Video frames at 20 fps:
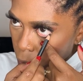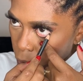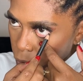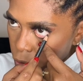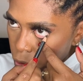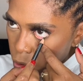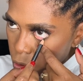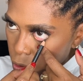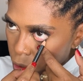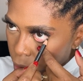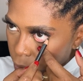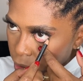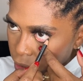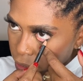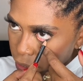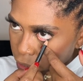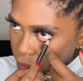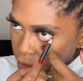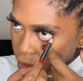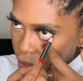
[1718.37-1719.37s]
Ooh, I'm a
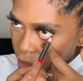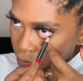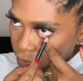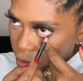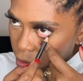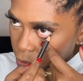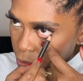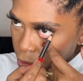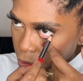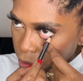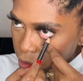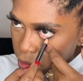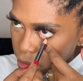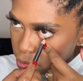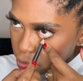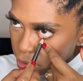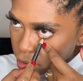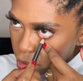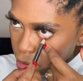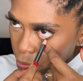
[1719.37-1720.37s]
daredevil. I'm doing this
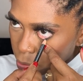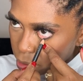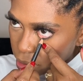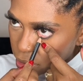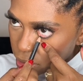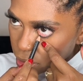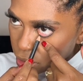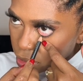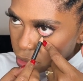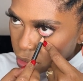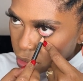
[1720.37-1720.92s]
with no mirror.